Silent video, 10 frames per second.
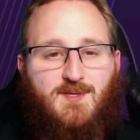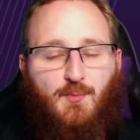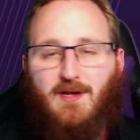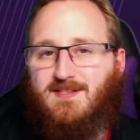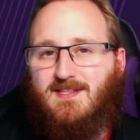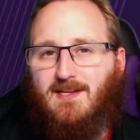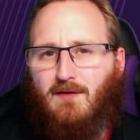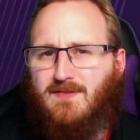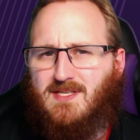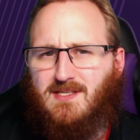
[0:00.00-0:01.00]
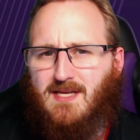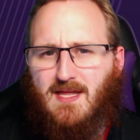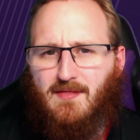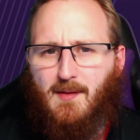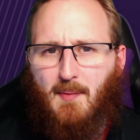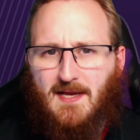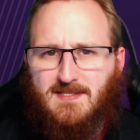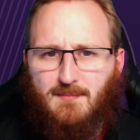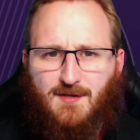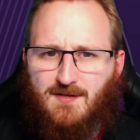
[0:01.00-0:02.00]
We are still obviously in the
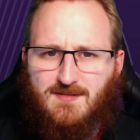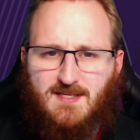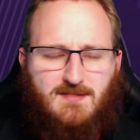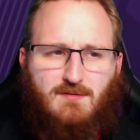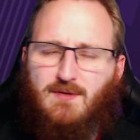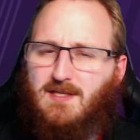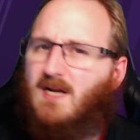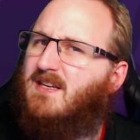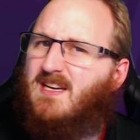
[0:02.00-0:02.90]
beta because it's only like